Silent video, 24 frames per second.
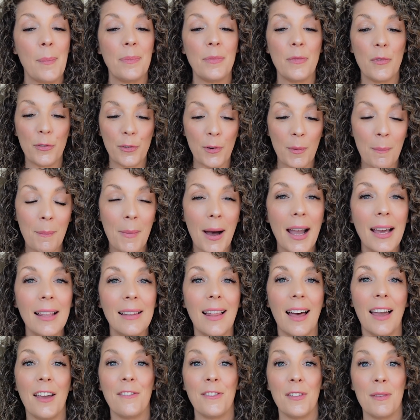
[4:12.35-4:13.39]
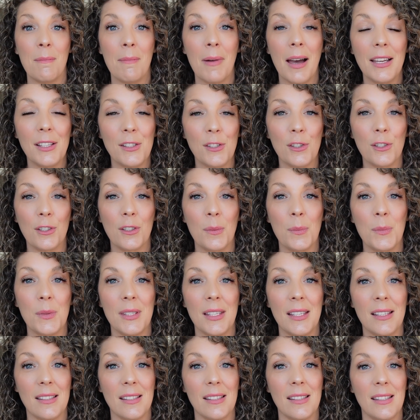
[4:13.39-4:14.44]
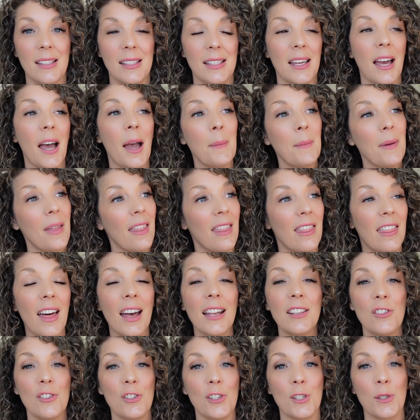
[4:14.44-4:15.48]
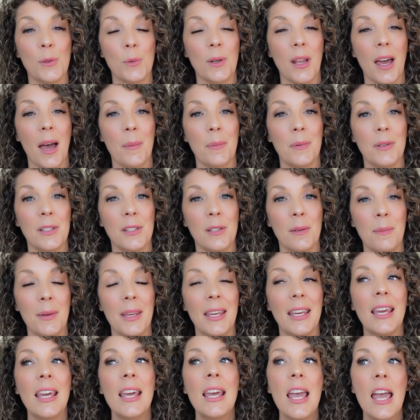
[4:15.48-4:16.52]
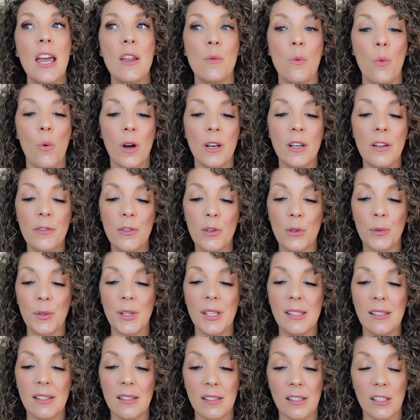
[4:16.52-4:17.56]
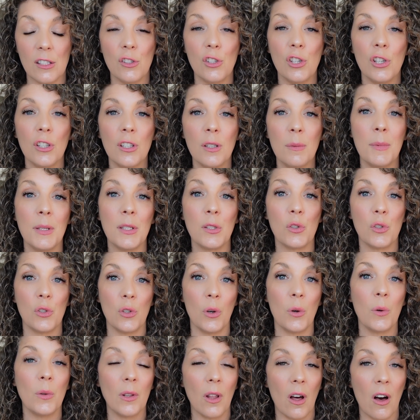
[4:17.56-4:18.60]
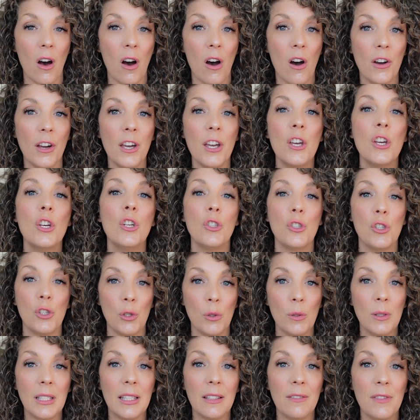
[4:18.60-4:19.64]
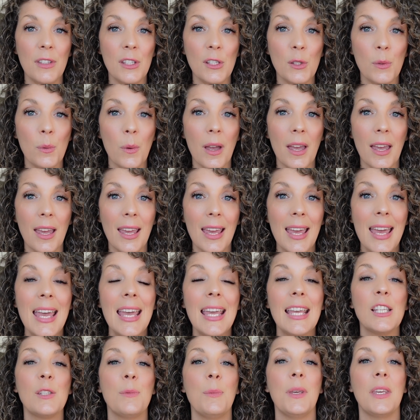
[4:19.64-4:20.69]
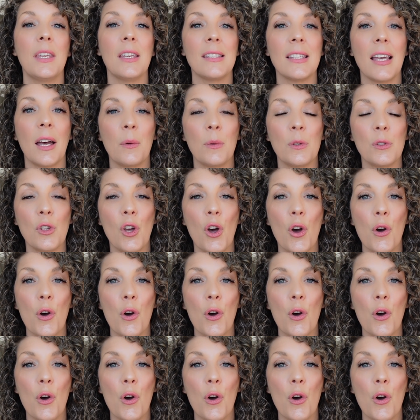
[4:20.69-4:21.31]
From my life and my circumstance at the time, that's just what happened to me. And one of the reasons it took me so long to live this way is because I was